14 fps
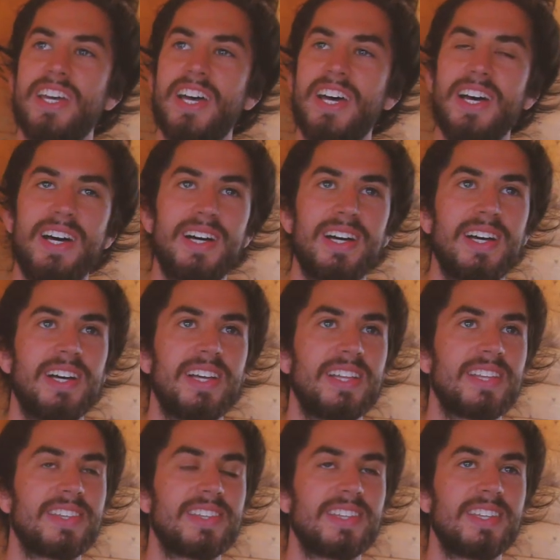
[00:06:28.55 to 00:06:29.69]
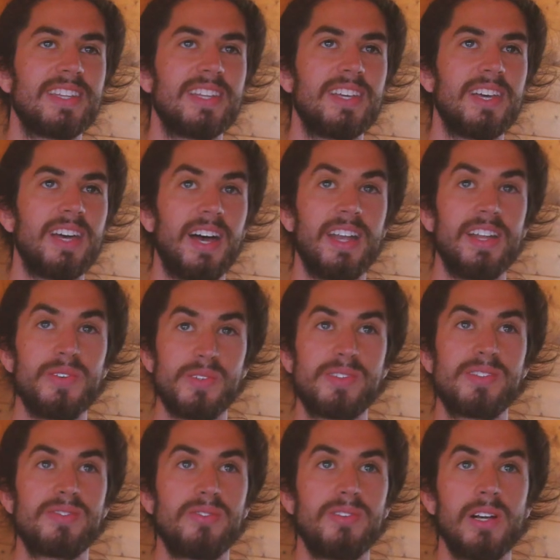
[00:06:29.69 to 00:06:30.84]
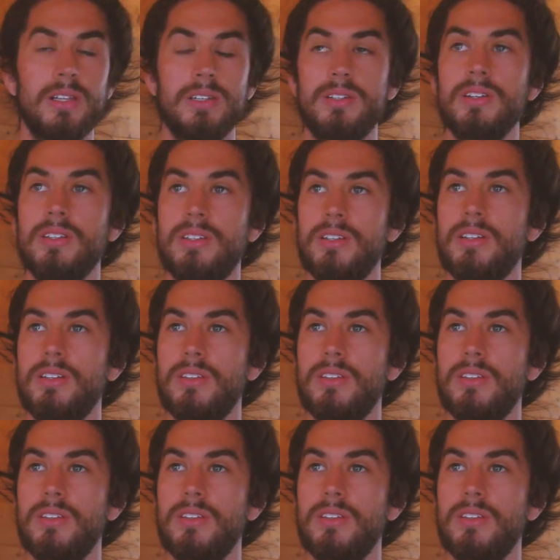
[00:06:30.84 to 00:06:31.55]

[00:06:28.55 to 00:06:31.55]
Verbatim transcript: Uh, and it was really good.